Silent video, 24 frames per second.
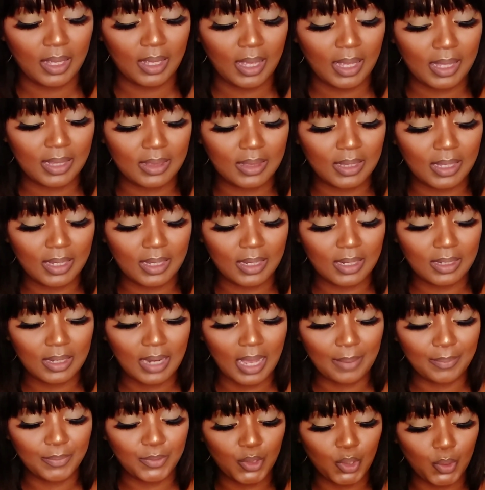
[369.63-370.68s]
And then
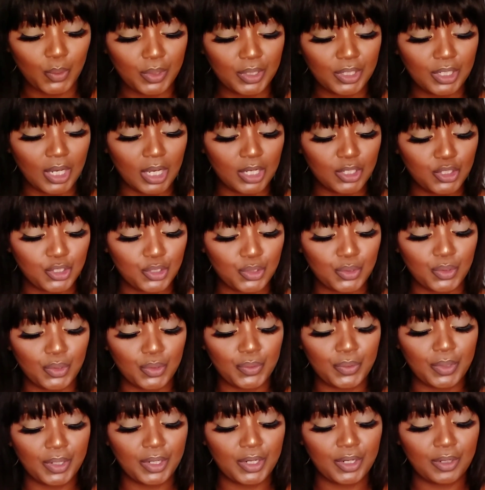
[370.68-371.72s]
I'm going to
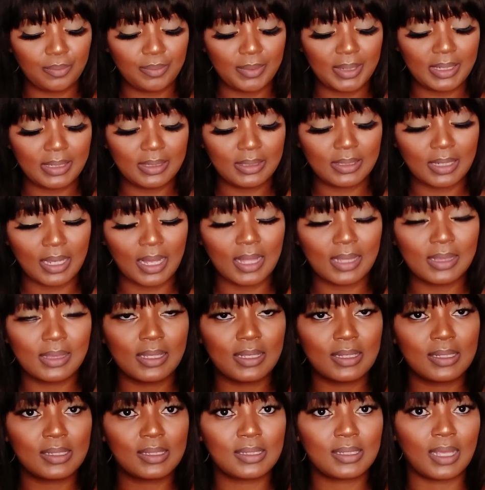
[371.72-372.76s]
recommend
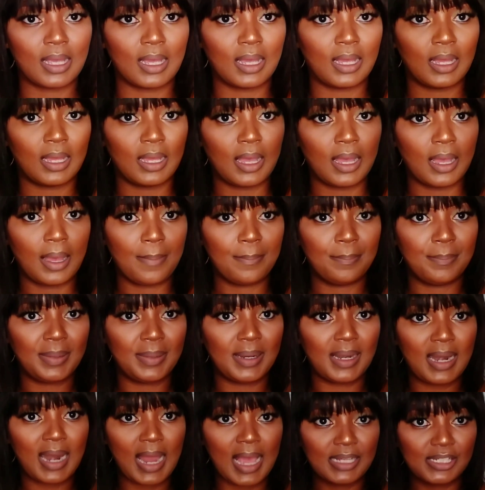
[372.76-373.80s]
this
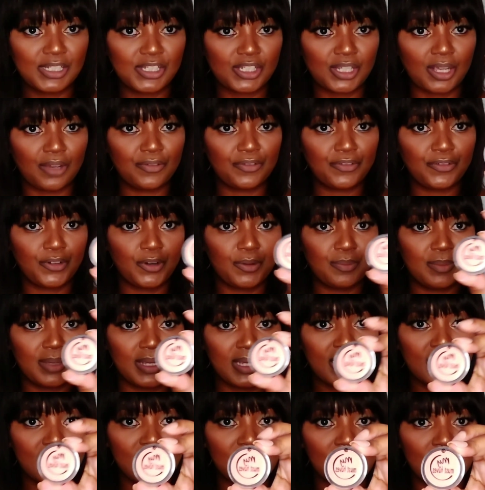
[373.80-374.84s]
blush from
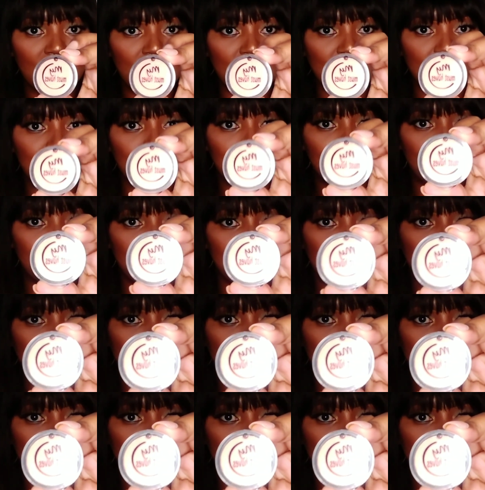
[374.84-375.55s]
Essence.